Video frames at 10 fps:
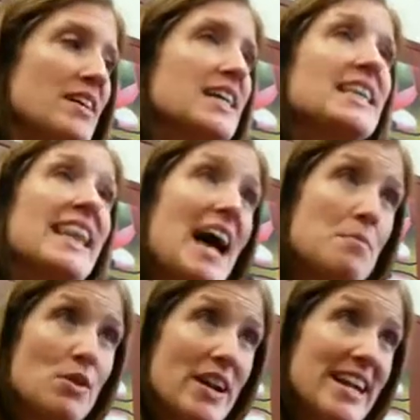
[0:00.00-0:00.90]

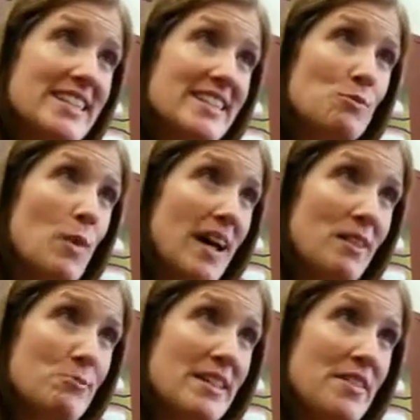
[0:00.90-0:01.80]
collaborate
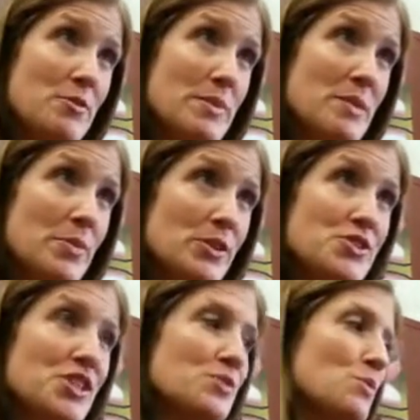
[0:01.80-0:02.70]
well with other people,
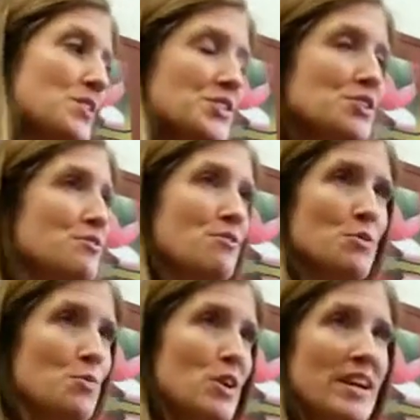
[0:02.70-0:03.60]
just wants to do their
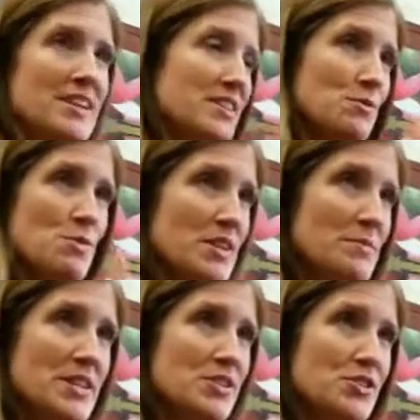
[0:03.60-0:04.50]
own work and doesn't want to
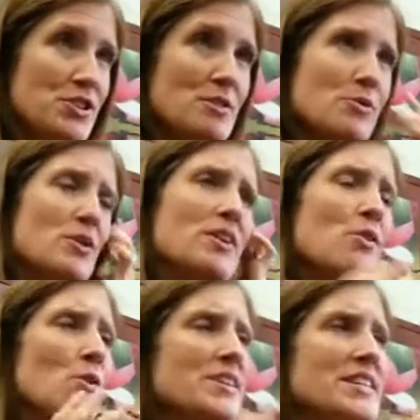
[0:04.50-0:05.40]
be disturbed,
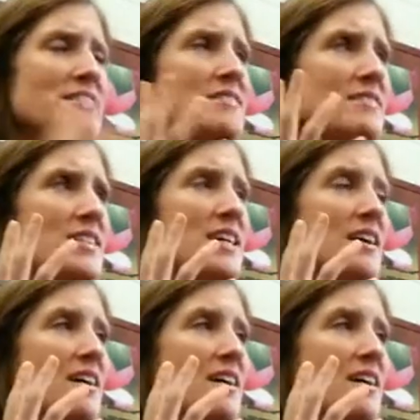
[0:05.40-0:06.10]
or doesn't